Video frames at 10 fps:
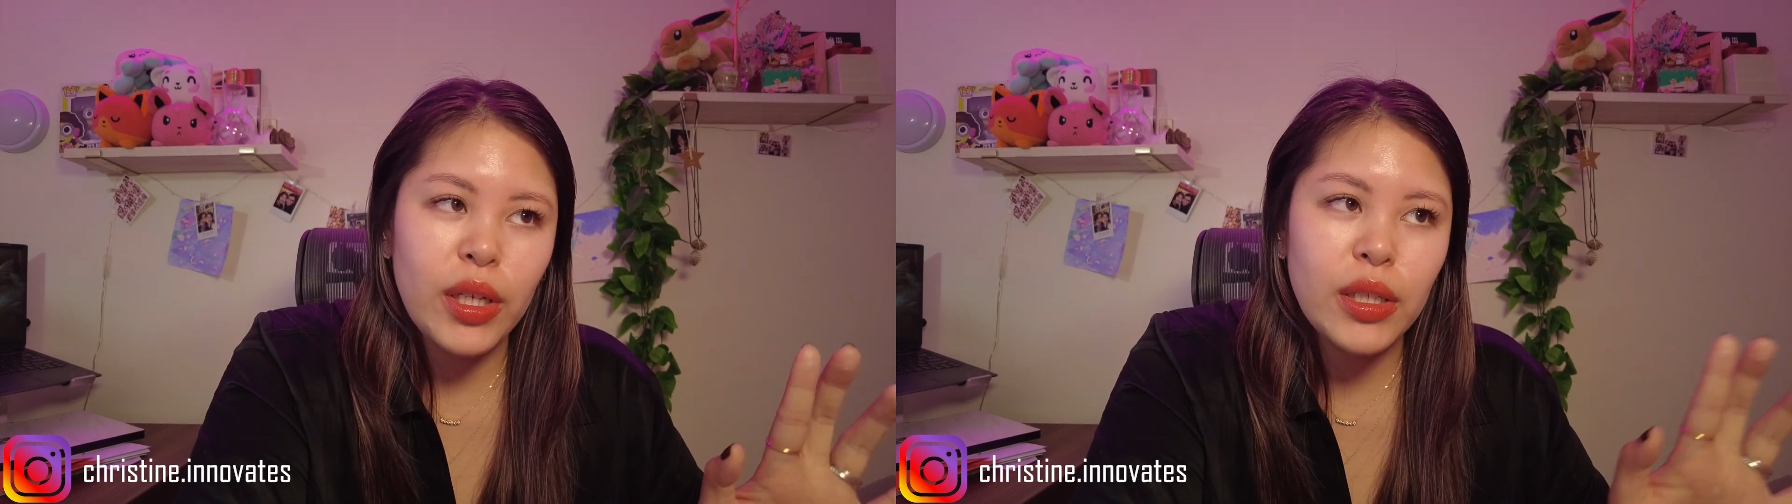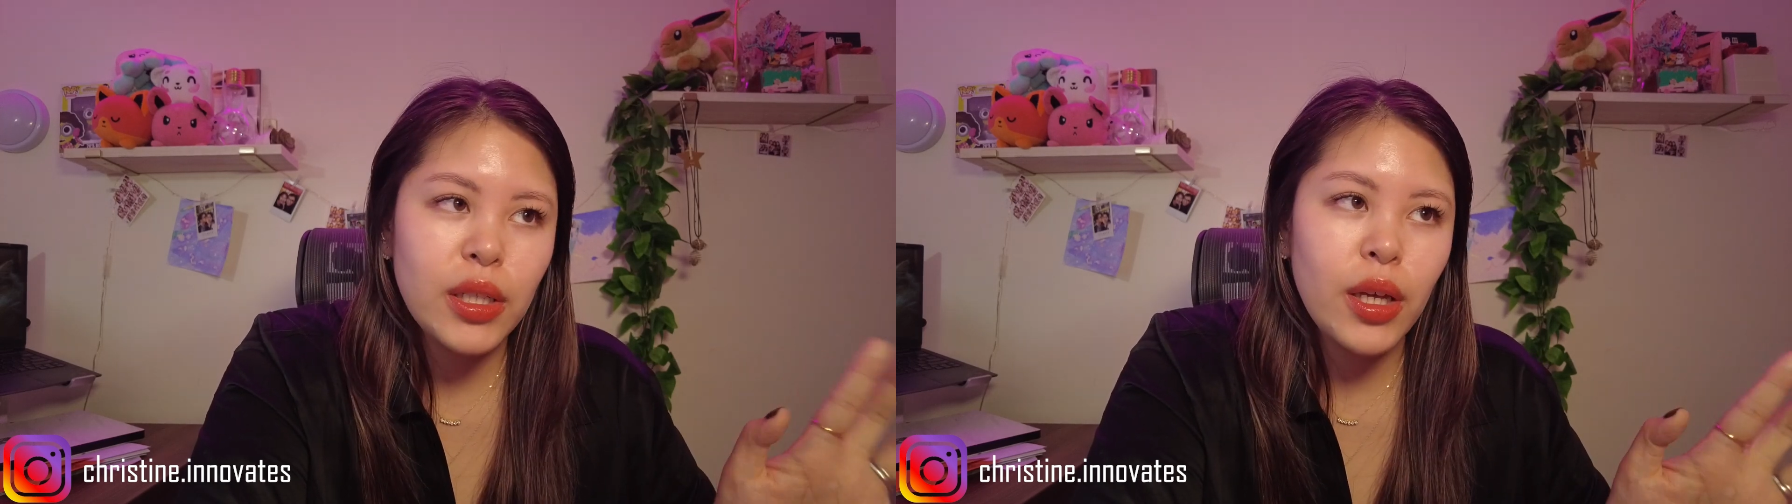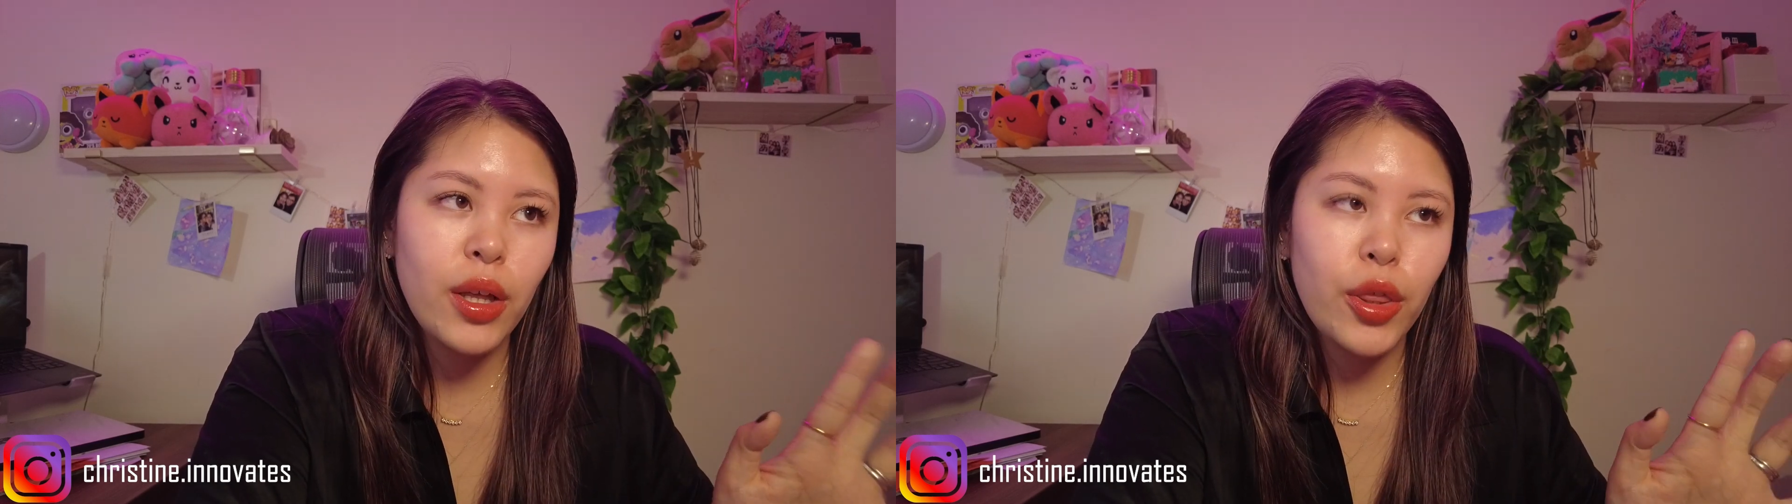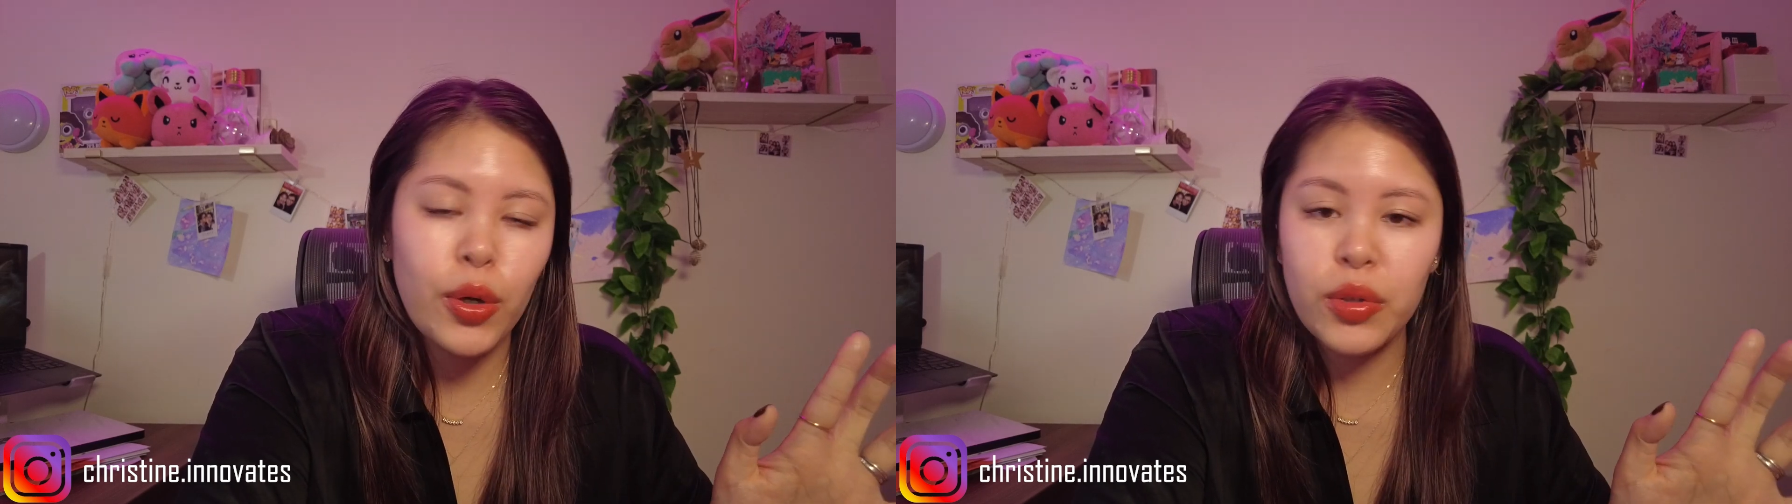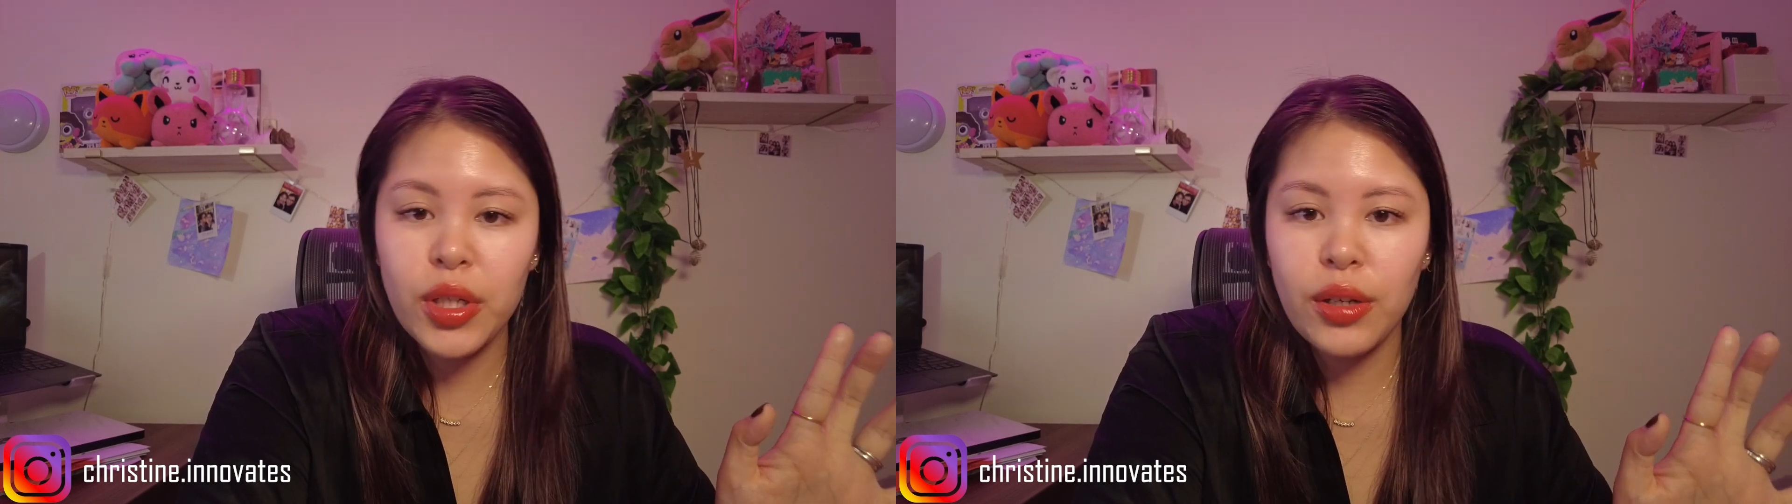He's like
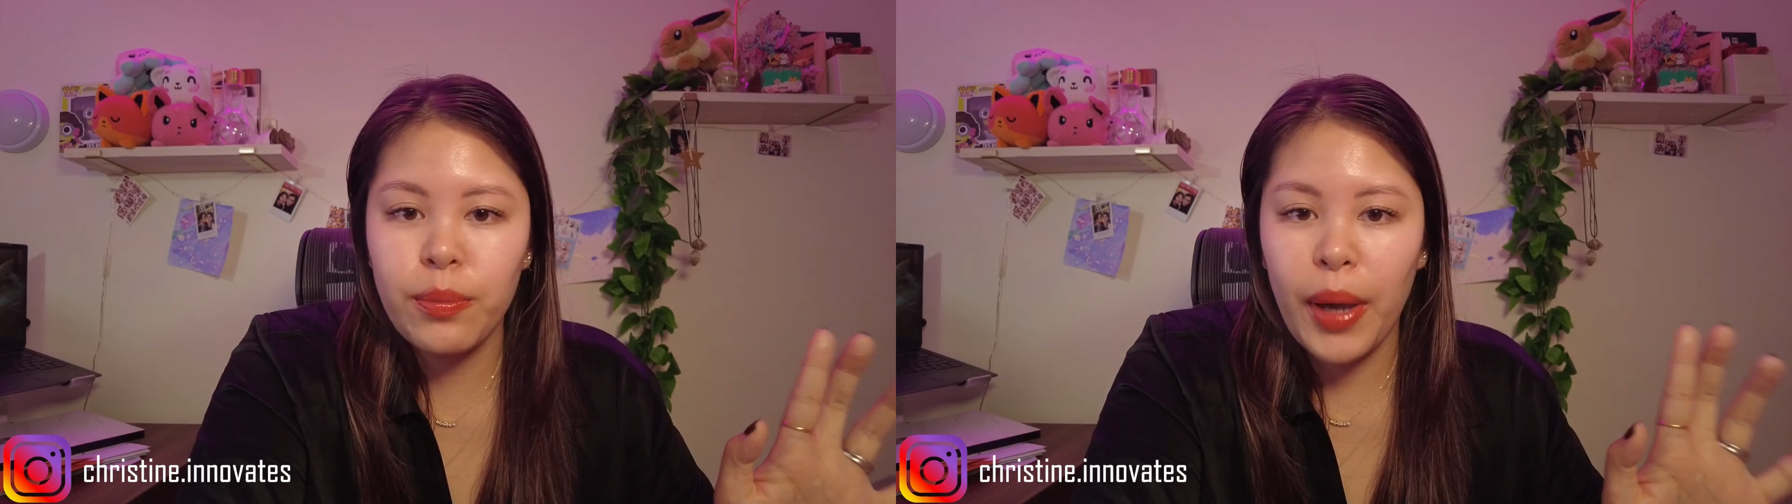13